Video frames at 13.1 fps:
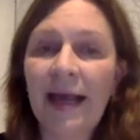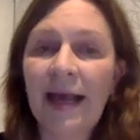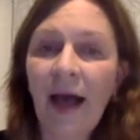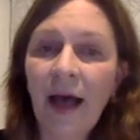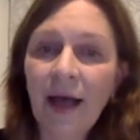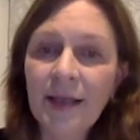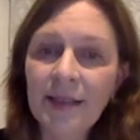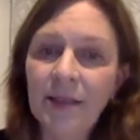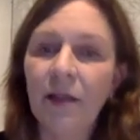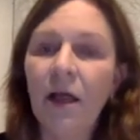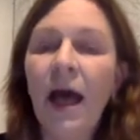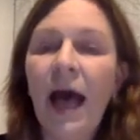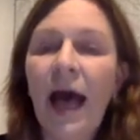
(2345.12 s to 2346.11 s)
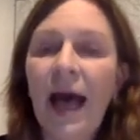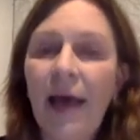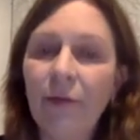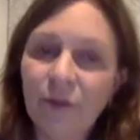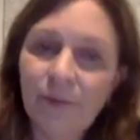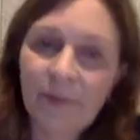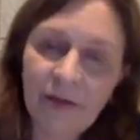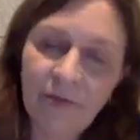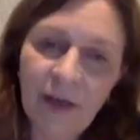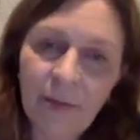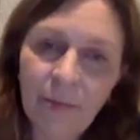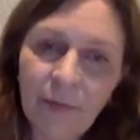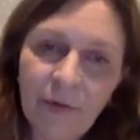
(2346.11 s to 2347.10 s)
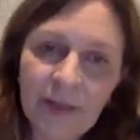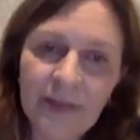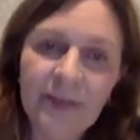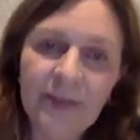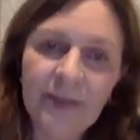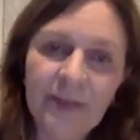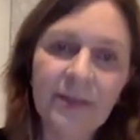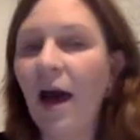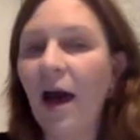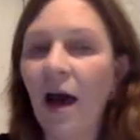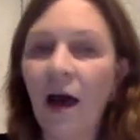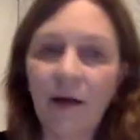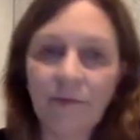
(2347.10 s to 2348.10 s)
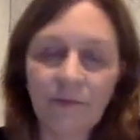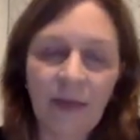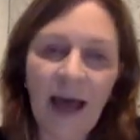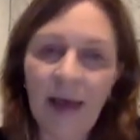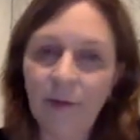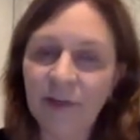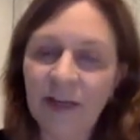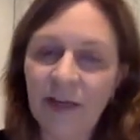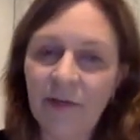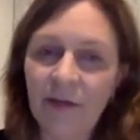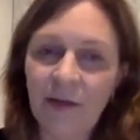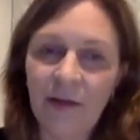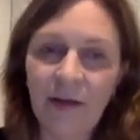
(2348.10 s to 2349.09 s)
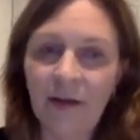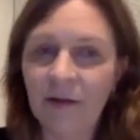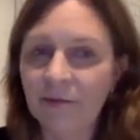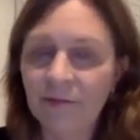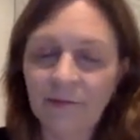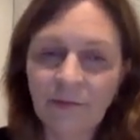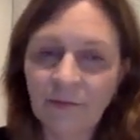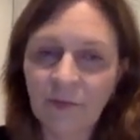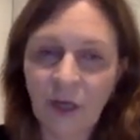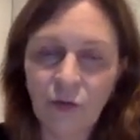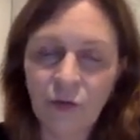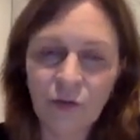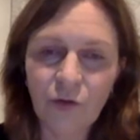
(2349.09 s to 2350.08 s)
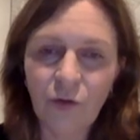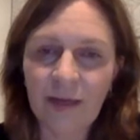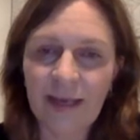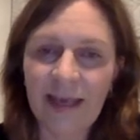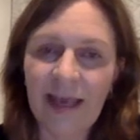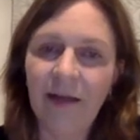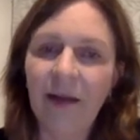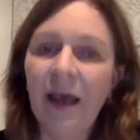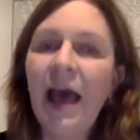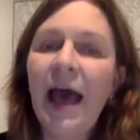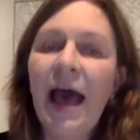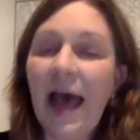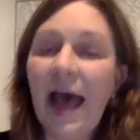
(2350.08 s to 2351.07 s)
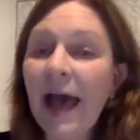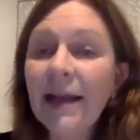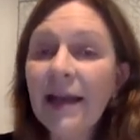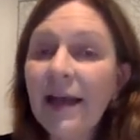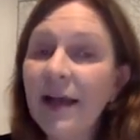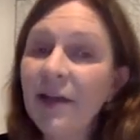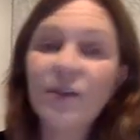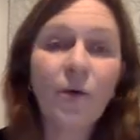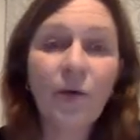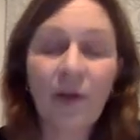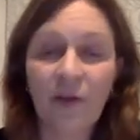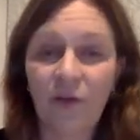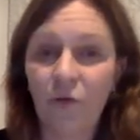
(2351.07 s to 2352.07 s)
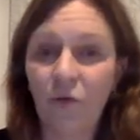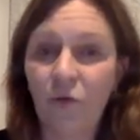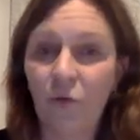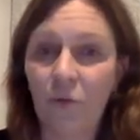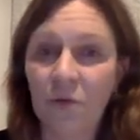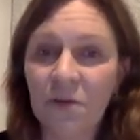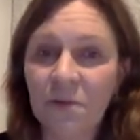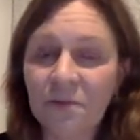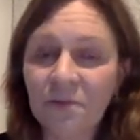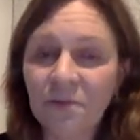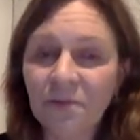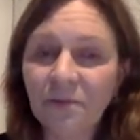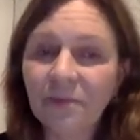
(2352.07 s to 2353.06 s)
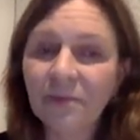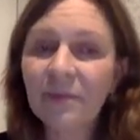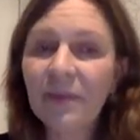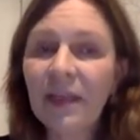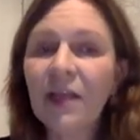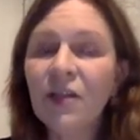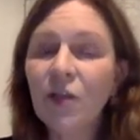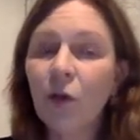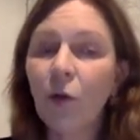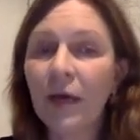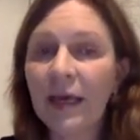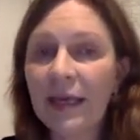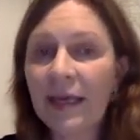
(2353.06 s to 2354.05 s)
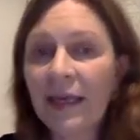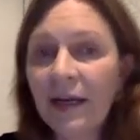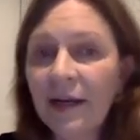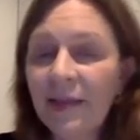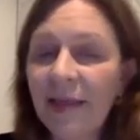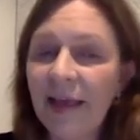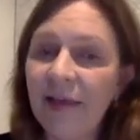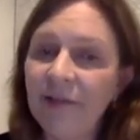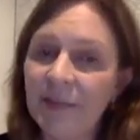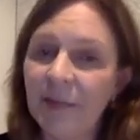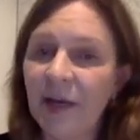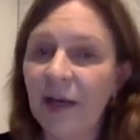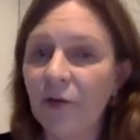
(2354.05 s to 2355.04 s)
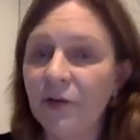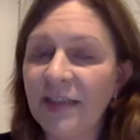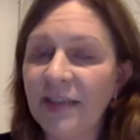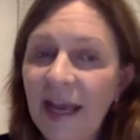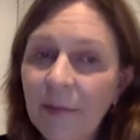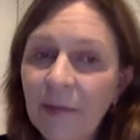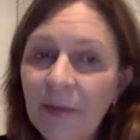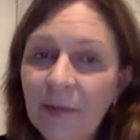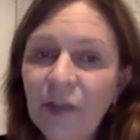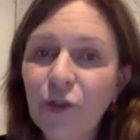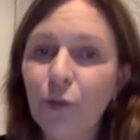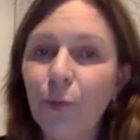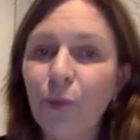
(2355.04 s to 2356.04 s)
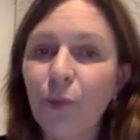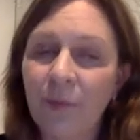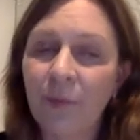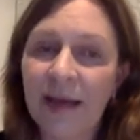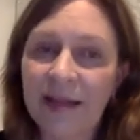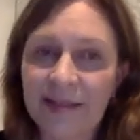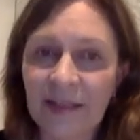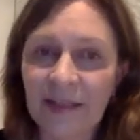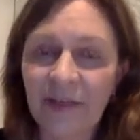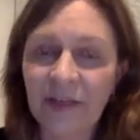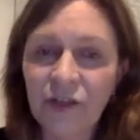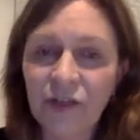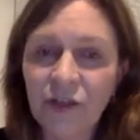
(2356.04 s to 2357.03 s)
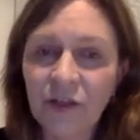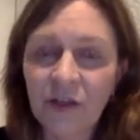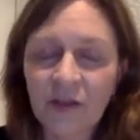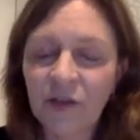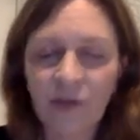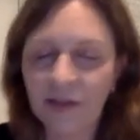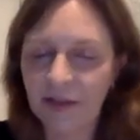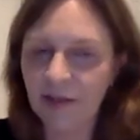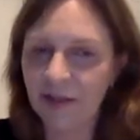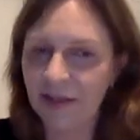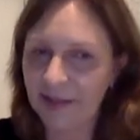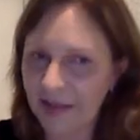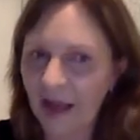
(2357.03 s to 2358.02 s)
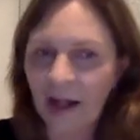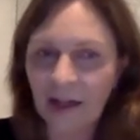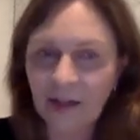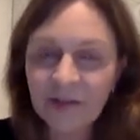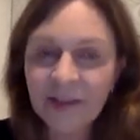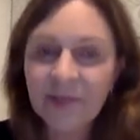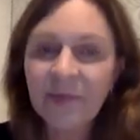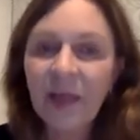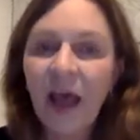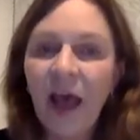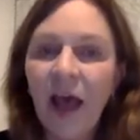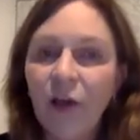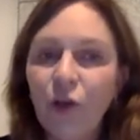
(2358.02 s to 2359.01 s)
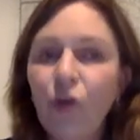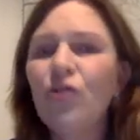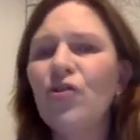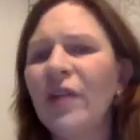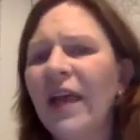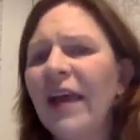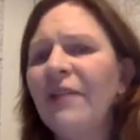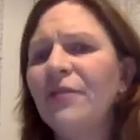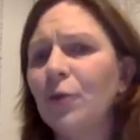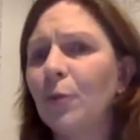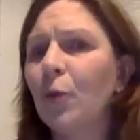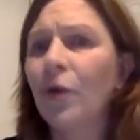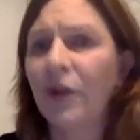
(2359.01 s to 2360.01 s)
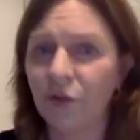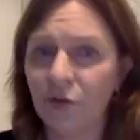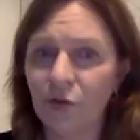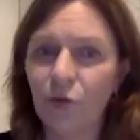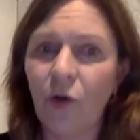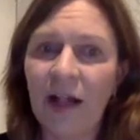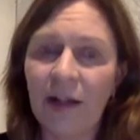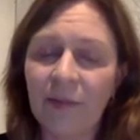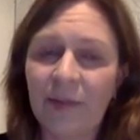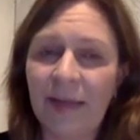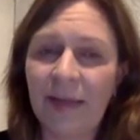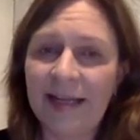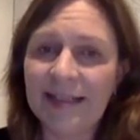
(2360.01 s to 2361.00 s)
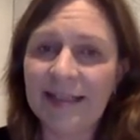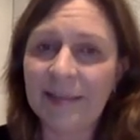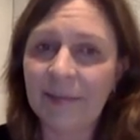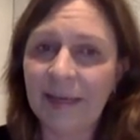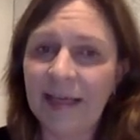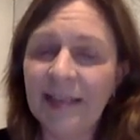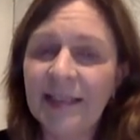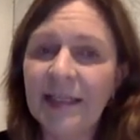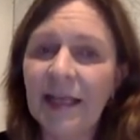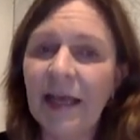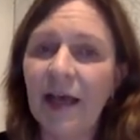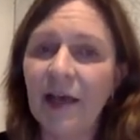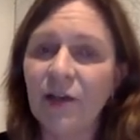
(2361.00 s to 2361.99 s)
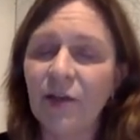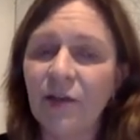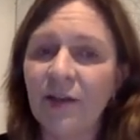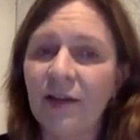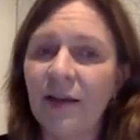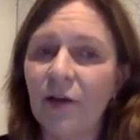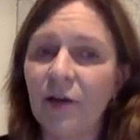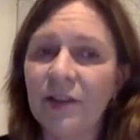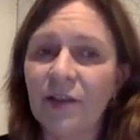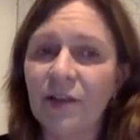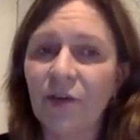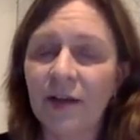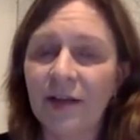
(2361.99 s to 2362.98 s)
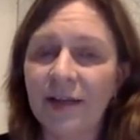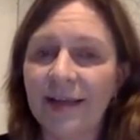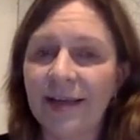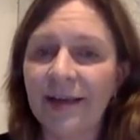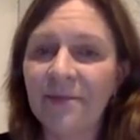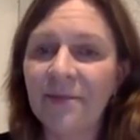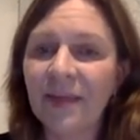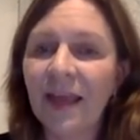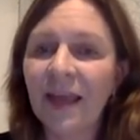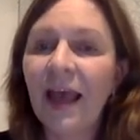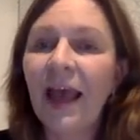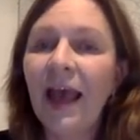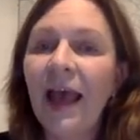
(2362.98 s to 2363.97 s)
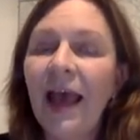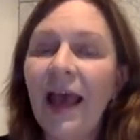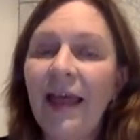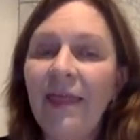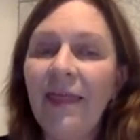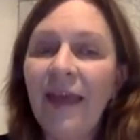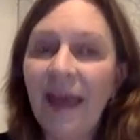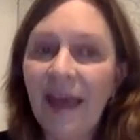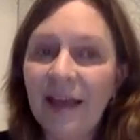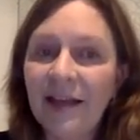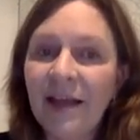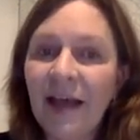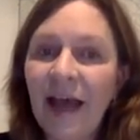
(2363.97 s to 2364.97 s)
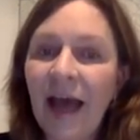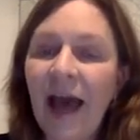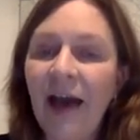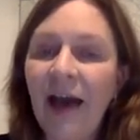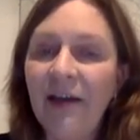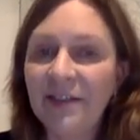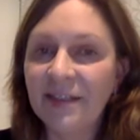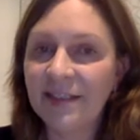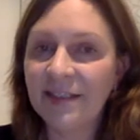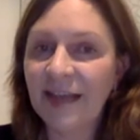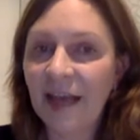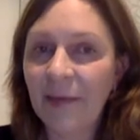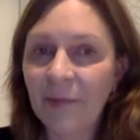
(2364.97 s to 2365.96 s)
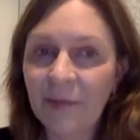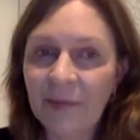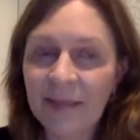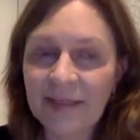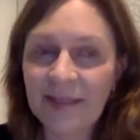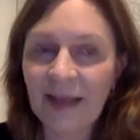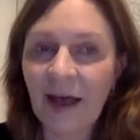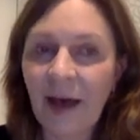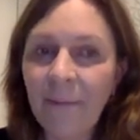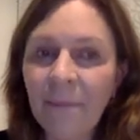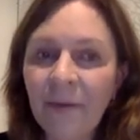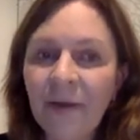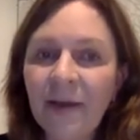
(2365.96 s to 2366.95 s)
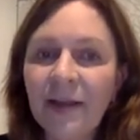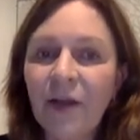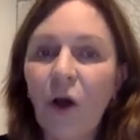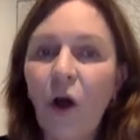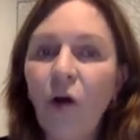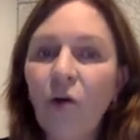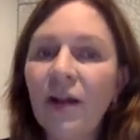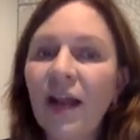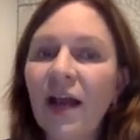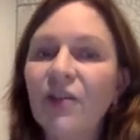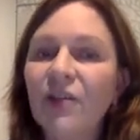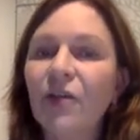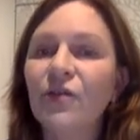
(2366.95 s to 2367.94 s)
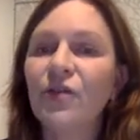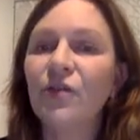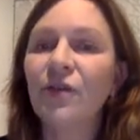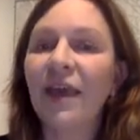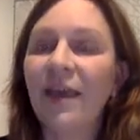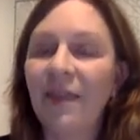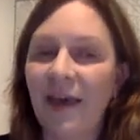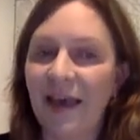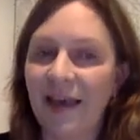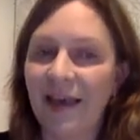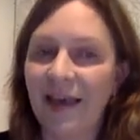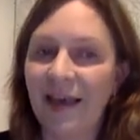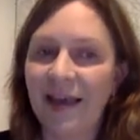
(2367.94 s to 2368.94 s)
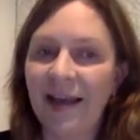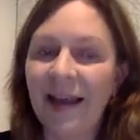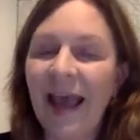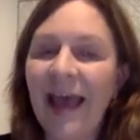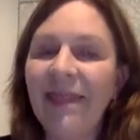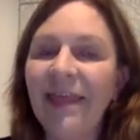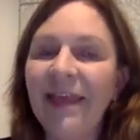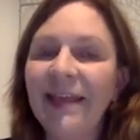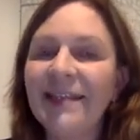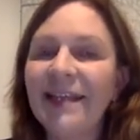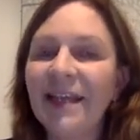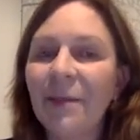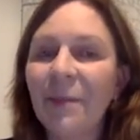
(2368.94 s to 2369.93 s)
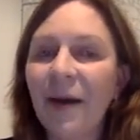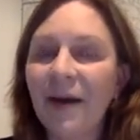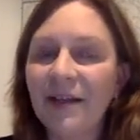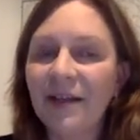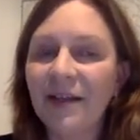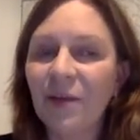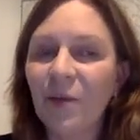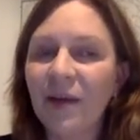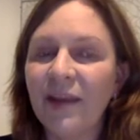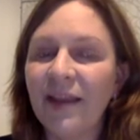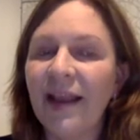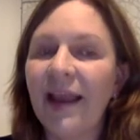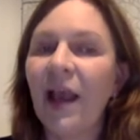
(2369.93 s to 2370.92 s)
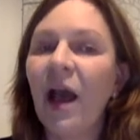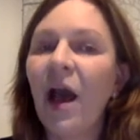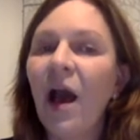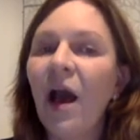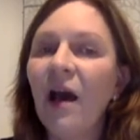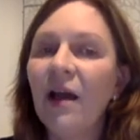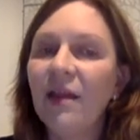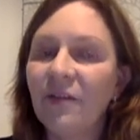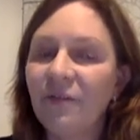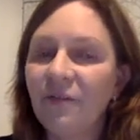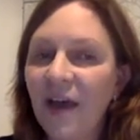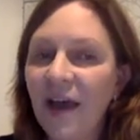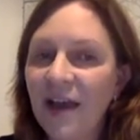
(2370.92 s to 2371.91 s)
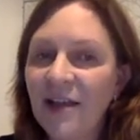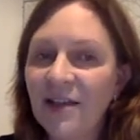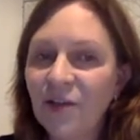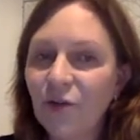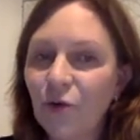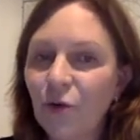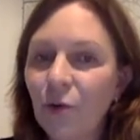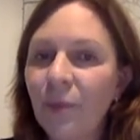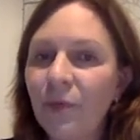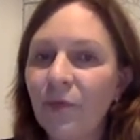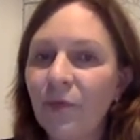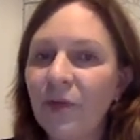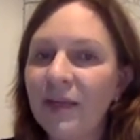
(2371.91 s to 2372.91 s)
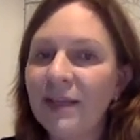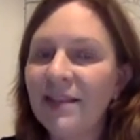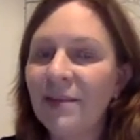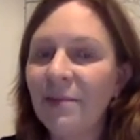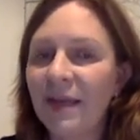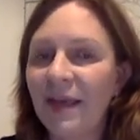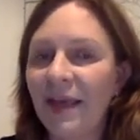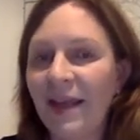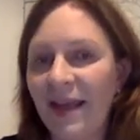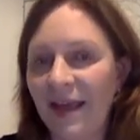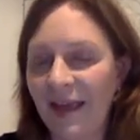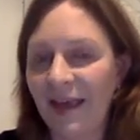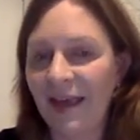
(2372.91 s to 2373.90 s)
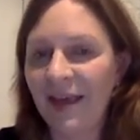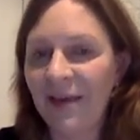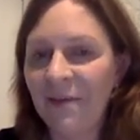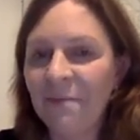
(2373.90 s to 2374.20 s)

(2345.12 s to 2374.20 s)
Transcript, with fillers: a castle. I would marry a prince. Uh, I would never go to school again, and, and so on and so forth so here they had some kind of time limit to prepare these questions, uh, sorry, the, these halves. You usually have to monitor to help them a little bit uh, so that they are not struggling. And then after the time limit is up, the whole class goes together again and they take part in the way that like the first group reads the beginning